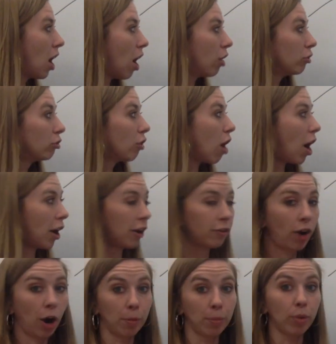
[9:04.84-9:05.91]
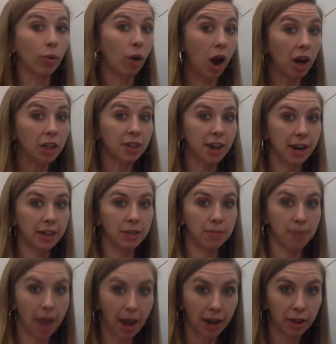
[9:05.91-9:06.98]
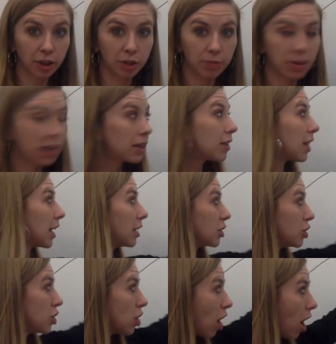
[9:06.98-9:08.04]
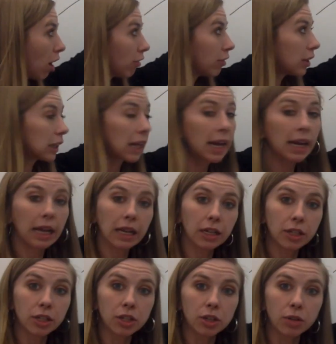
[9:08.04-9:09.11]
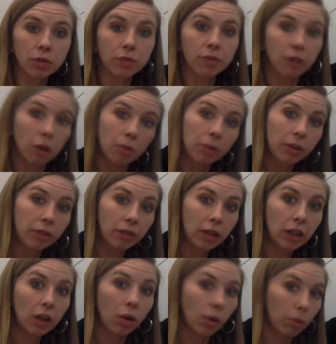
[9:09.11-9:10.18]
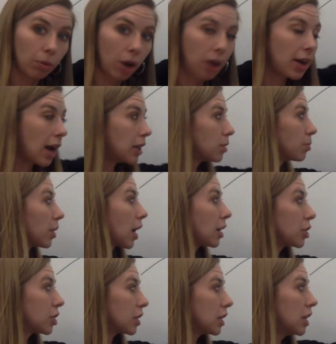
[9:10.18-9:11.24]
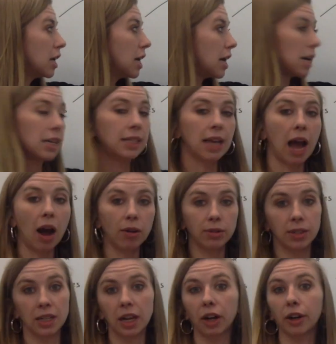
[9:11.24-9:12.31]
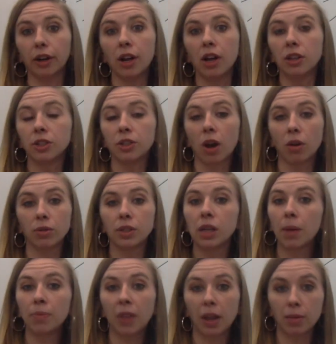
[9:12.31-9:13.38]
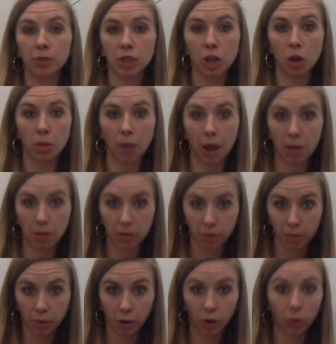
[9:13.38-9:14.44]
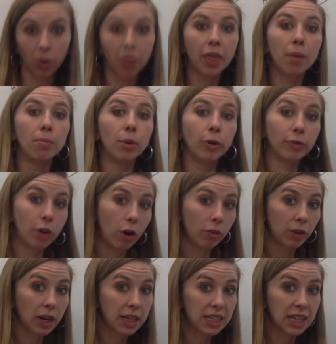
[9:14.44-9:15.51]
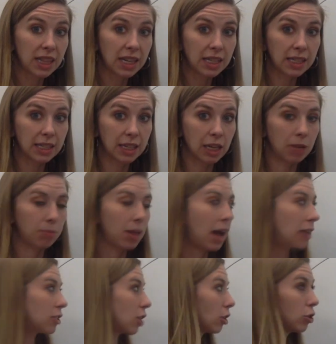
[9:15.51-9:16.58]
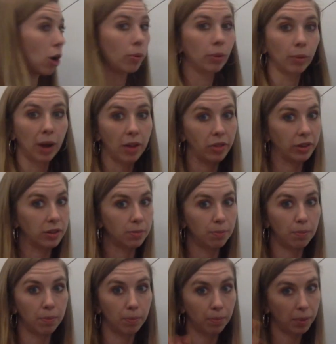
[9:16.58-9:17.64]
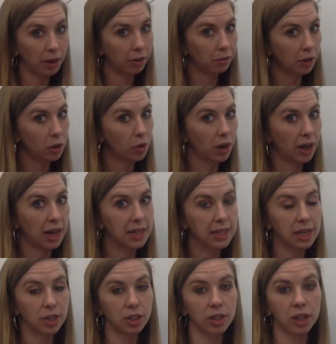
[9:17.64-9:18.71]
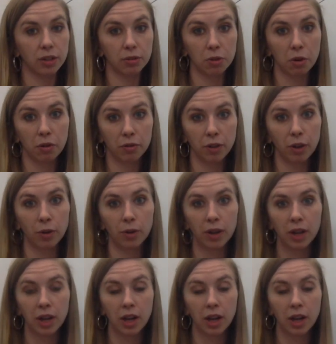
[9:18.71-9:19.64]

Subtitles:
A lot of our project management that is not related to film and video or broadcast production is housed here. So some names that you might be familiar with that moved over into this team last October. We had this big reorganization. I don't know if you